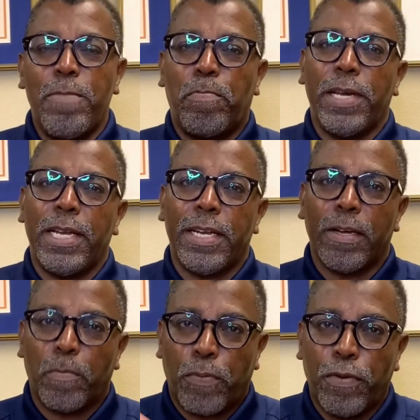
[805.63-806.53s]
been in the
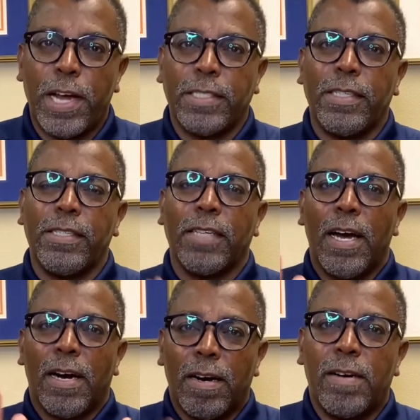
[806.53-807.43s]
presence
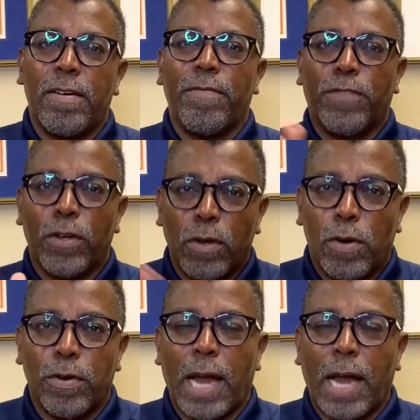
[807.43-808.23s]
of the Lord.